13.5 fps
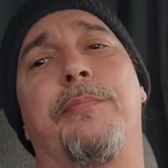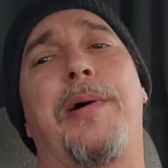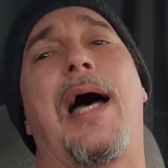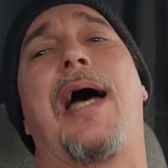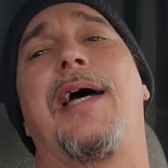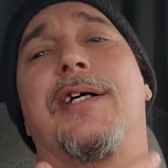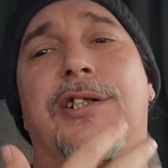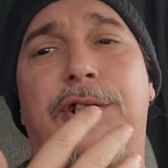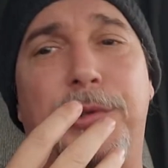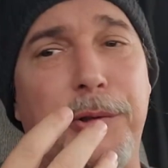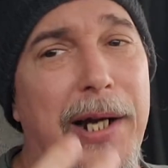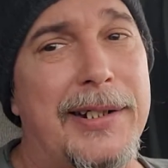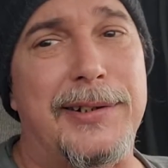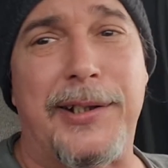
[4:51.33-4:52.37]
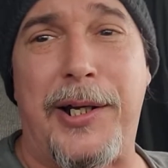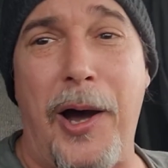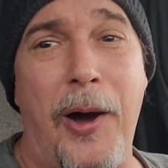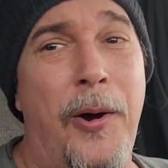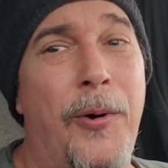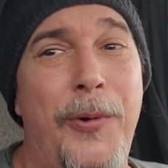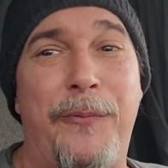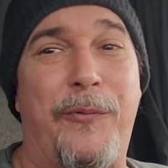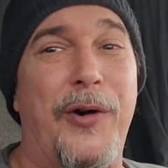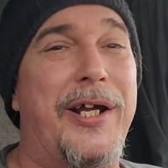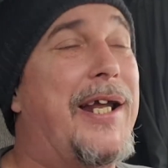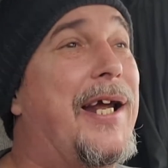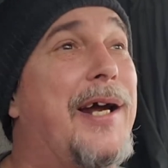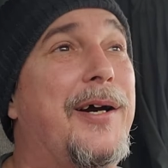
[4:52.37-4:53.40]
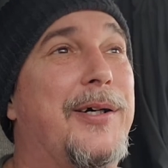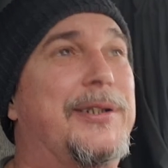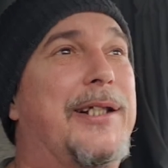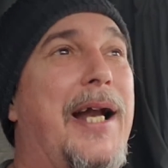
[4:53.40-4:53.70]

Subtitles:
by a strict code for years,